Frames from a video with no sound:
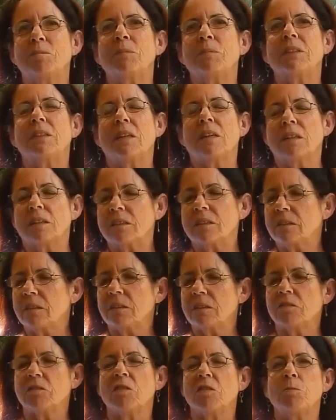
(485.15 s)
But I
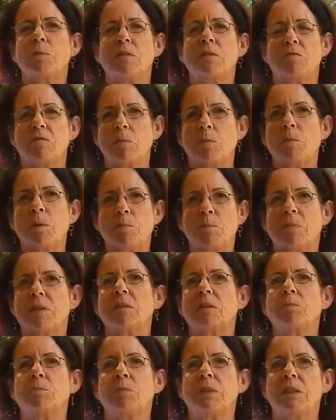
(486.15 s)
clearly remember
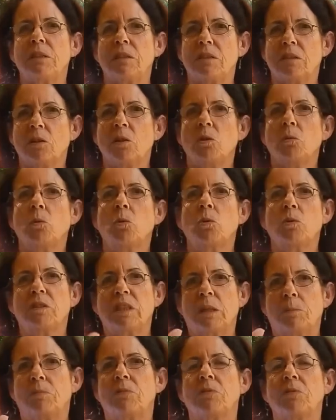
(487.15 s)
being walked
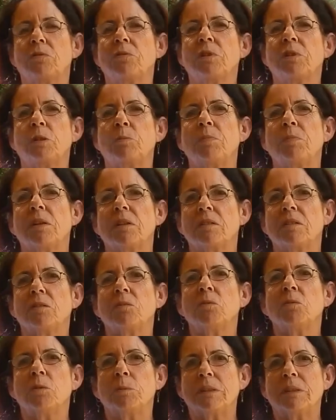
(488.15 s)
up the street by this
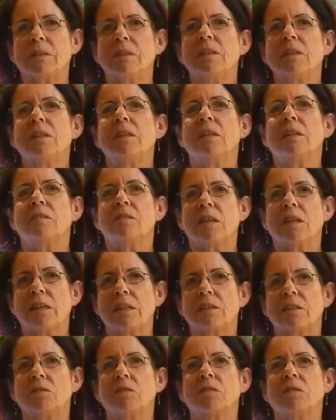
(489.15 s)
woman and
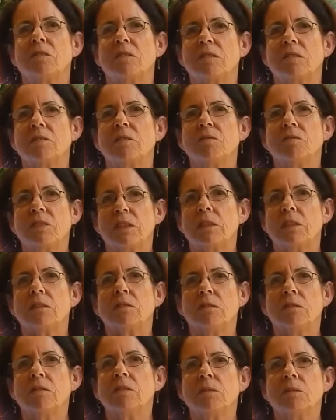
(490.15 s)
taken onto this
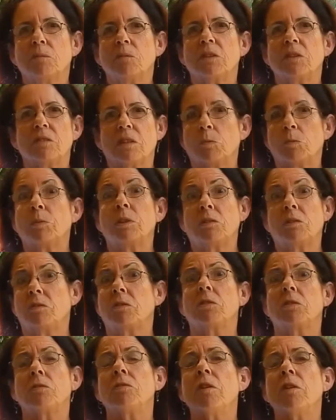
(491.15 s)
vehicle, which I believe
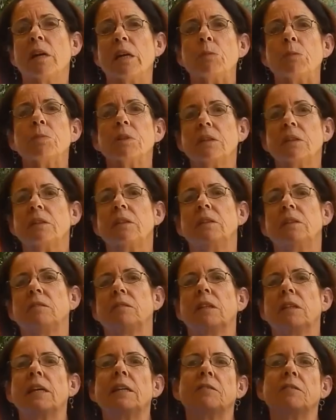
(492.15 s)
was a train, but years
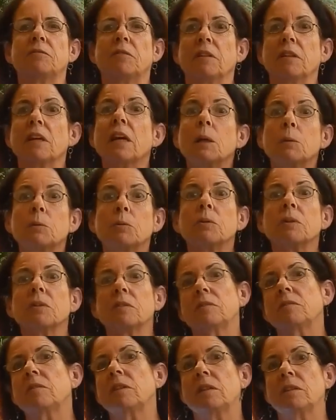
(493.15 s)
later I came to
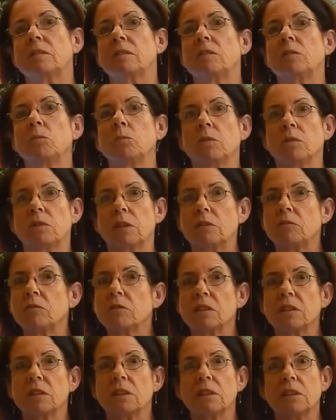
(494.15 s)
understand that it was
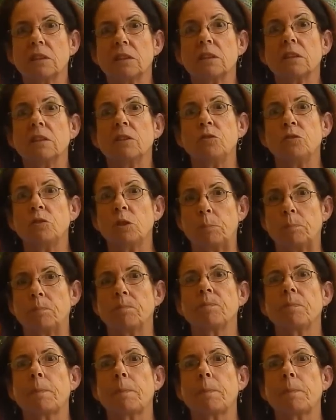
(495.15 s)
actually an ET ship.